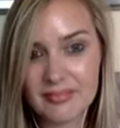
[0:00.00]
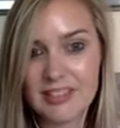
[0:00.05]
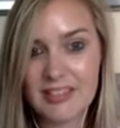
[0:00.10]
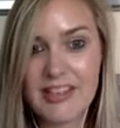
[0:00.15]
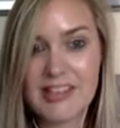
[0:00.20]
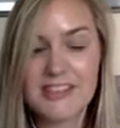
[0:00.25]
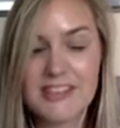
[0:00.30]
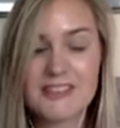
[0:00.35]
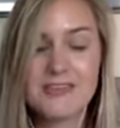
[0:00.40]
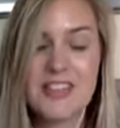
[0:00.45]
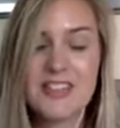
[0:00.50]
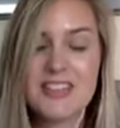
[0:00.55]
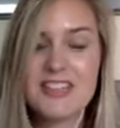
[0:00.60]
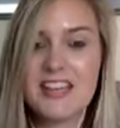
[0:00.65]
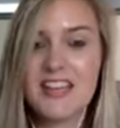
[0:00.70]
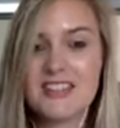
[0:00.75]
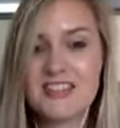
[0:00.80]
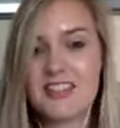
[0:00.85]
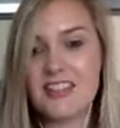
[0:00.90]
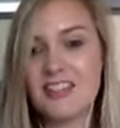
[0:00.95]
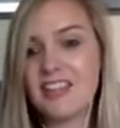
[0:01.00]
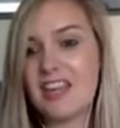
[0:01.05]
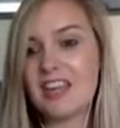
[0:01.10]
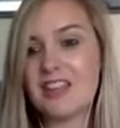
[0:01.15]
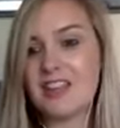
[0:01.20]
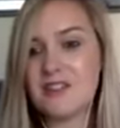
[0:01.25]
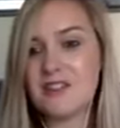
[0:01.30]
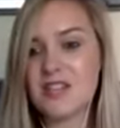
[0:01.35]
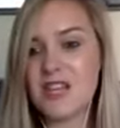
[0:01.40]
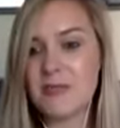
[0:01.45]
That's fantastic.
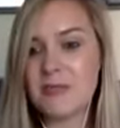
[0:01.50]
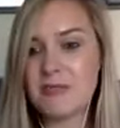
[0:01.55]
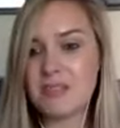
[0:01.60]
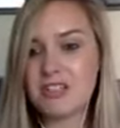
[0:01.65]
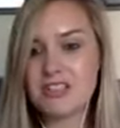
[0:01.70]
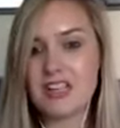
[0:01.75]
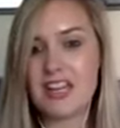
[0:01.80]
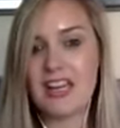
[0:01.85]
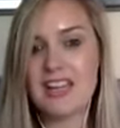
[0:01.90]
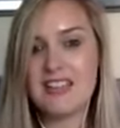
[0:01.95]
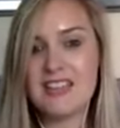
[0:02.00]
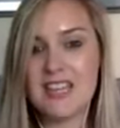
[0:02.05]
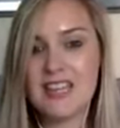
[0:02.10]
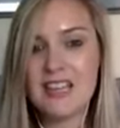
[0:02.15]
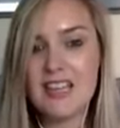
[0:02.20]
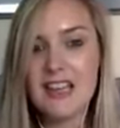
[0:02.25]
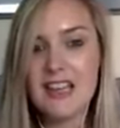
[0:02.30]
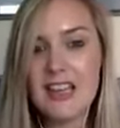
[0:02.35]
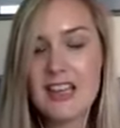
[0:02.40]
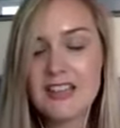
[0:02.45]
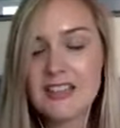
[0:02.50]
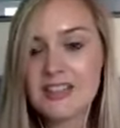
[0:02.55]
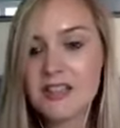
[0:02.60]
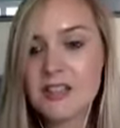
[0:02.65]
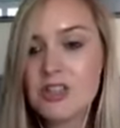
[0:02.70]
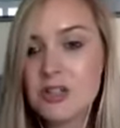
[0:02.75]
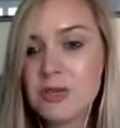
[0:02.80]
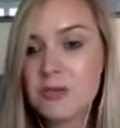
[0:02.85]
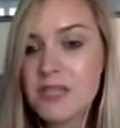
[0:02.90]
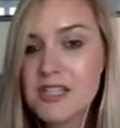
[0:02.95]
Thank you so much, Casey.
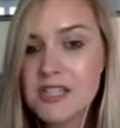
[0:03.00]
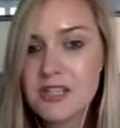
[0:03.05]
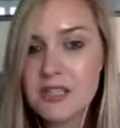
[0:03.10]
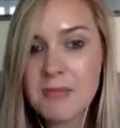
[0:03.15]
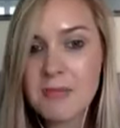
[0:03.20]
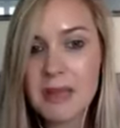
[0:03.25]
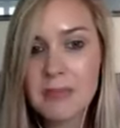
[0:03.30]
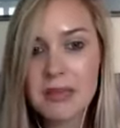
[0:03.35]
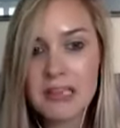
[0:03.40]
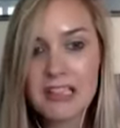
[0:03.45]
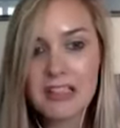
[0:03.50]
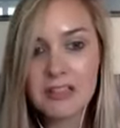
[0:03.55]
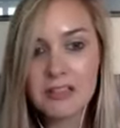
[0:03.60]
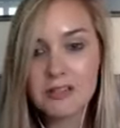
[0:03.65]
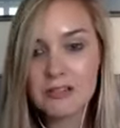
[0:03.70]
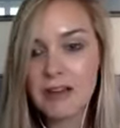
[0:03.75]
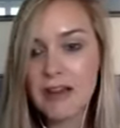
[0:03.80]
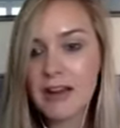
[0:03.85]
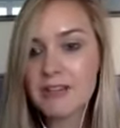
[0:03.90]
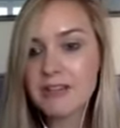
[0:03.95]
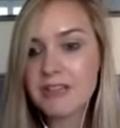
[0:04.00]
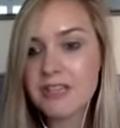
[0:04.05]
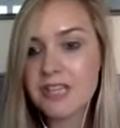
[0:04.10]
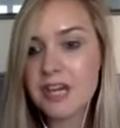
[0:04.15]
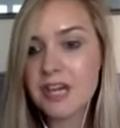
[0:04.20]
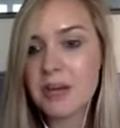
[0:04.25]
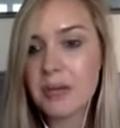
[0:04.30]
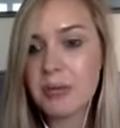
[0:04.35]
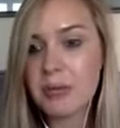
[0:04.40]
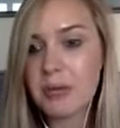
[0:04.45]
So should we do maybe a little
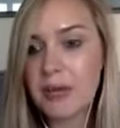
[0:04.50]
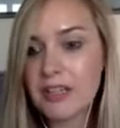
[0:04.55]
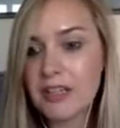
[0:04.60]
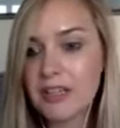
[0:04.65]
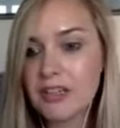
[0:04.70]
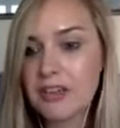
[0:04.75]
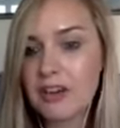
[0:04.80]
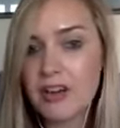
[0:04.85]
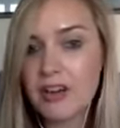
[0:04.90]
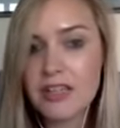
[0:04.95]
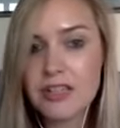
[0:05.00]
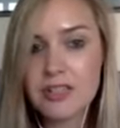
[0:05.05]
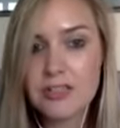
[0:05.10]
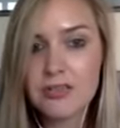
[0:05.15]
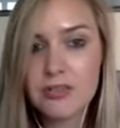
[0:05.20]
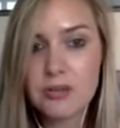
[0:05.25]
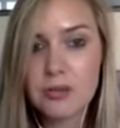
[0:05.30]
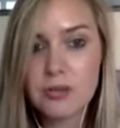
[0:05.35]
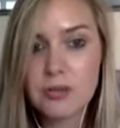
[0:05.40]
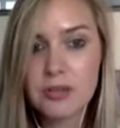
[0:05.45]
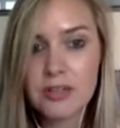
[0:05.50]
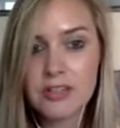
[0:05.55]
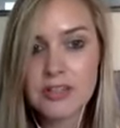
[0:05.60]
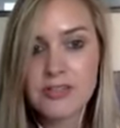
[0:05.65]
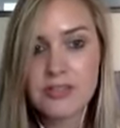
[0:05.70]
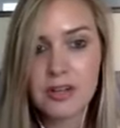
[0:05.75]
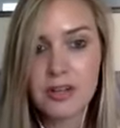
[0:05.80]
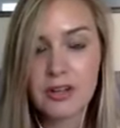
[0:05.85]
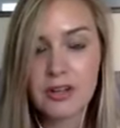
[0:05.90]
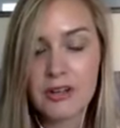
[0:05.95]
roundup where you kind of talk us
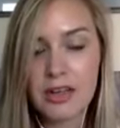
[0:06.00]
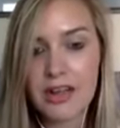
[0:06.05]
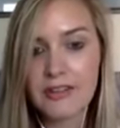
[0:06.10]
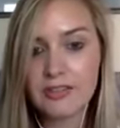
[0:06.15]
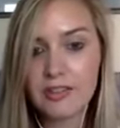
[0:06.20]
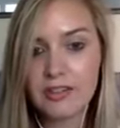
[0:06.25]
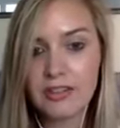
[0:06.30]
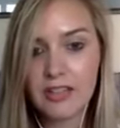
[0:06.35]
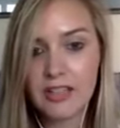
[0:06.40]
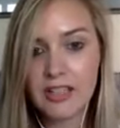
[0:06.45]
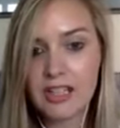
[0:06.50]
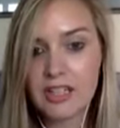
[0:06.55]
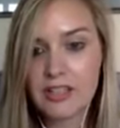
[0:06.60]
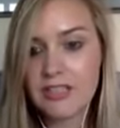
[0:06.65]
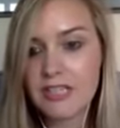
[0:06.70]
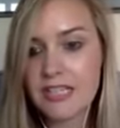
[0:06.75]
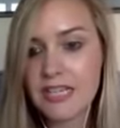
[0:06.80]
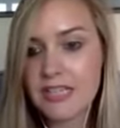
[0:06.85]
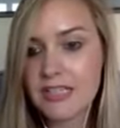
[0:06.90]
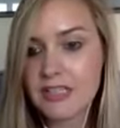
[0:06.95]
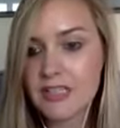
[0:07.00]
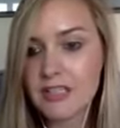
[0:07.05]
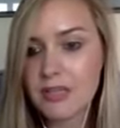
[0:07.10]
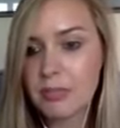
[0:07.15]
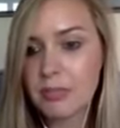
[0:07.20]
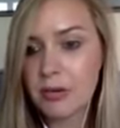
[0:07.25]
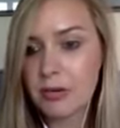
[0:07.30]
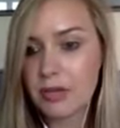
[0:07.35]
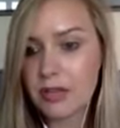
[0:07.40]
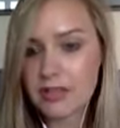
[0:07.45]
through everything that you did and the
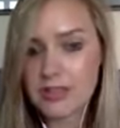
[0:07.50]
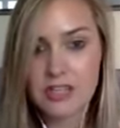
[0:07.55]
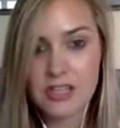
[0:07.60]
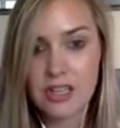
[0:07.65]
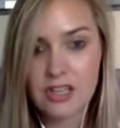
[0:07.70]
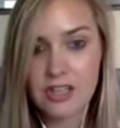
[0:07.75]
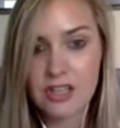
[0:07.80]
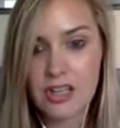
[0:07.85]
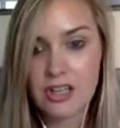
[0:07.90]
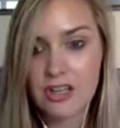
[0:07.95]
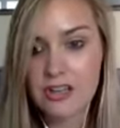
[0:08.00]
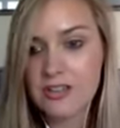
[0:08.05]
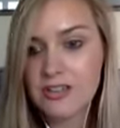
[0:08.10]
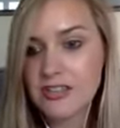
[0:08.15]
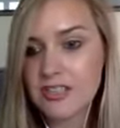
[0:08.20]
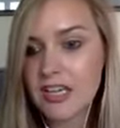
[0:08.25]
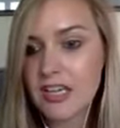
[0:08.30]
products that you used?